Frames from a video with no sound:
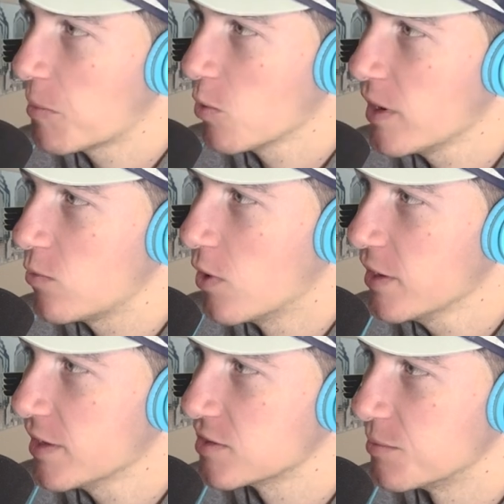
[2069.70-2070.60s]
week 1
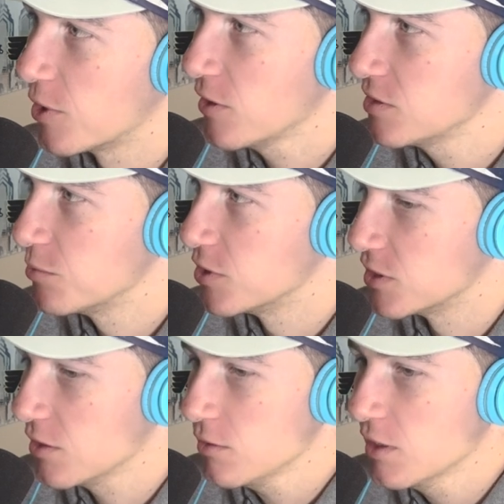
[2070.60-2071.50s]
against the Birds in
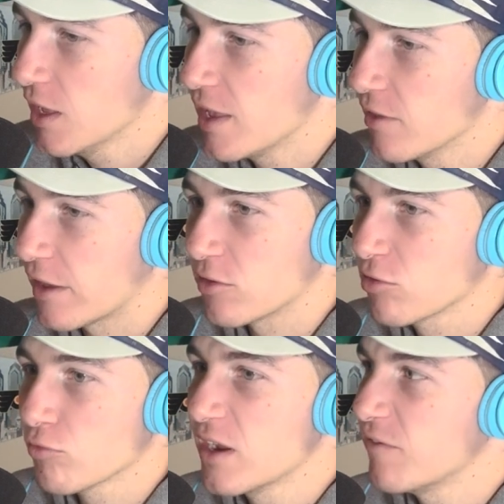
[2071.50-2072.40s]
Brazil? Like
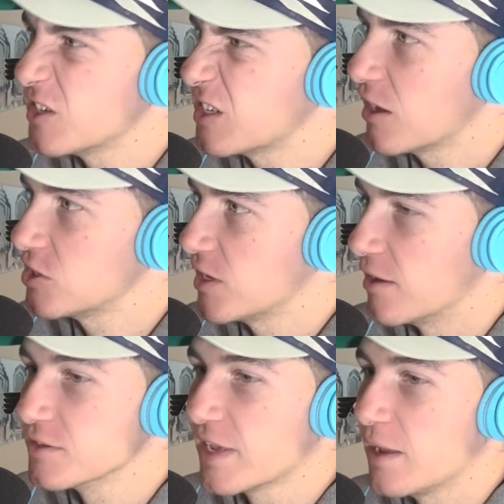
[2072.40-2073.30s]
3 of his
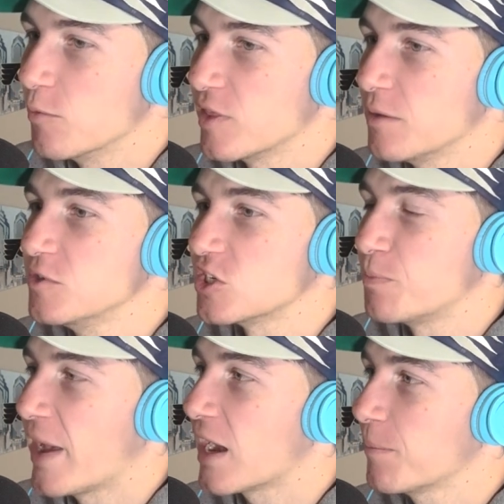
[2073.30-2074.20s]
touchdowns came with him
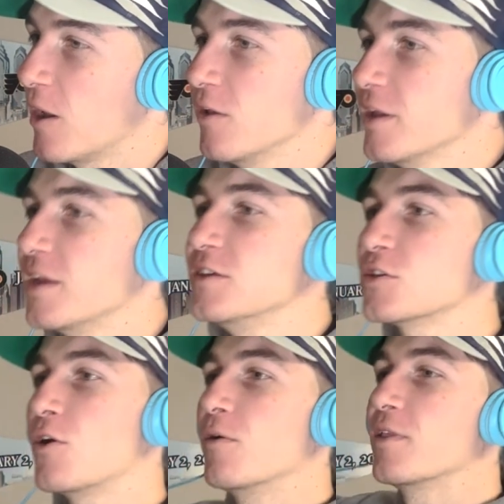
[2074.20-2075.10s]
just backpedaling, and he's
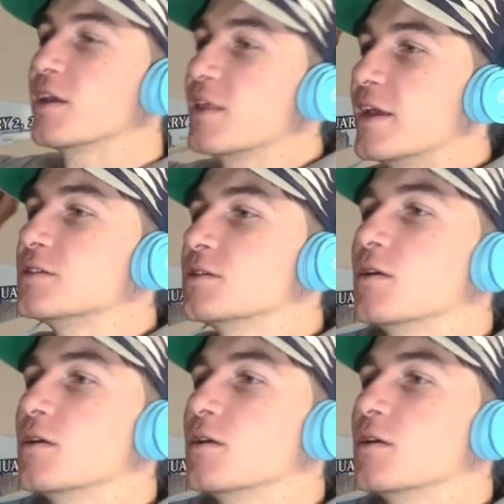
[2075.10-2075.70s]
throwing it like this.